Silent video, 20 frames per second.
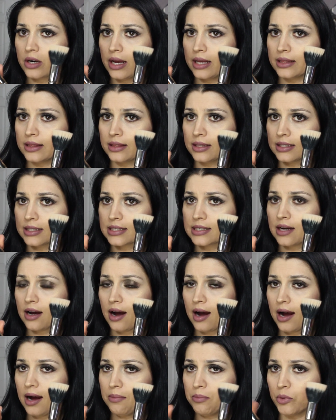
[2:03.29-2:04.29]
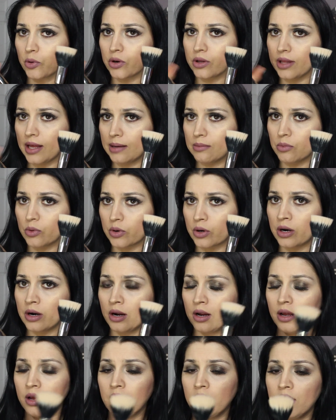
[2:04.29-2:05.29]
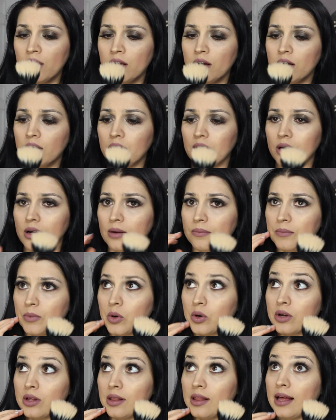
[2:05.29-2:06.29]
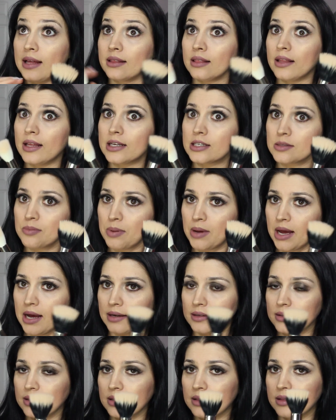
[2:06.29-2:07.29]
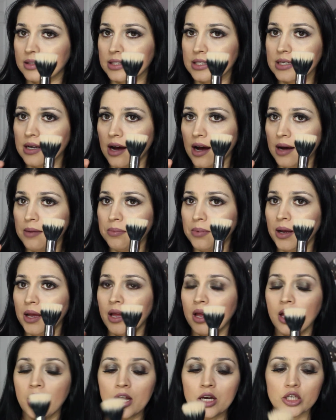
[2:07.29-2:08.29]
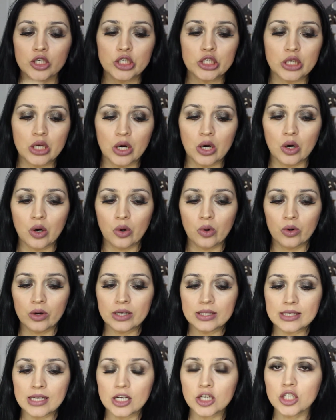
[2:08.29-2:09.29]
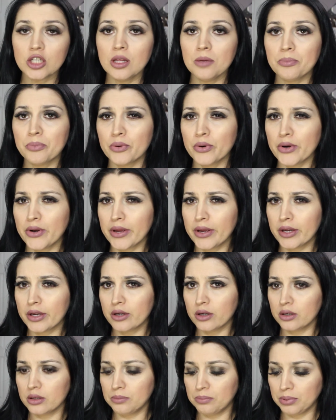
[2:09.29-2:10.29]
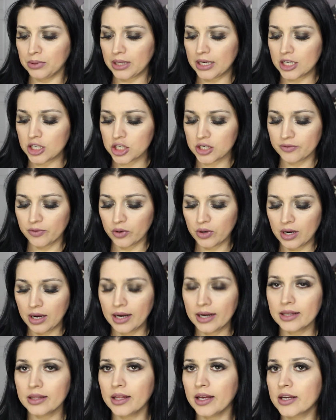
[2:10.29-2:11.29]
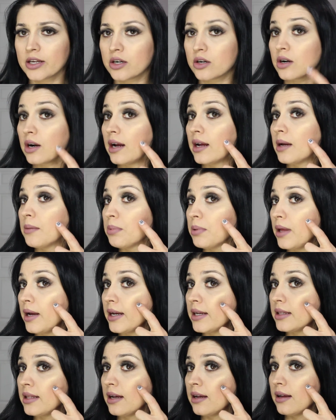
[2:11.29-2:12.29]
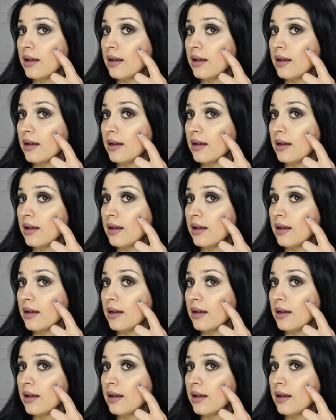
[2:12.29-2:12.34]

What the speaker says: at the top, or a lot more, or a lot less packed at the top. So it's actually a pretty good blush for a highlighter. I applied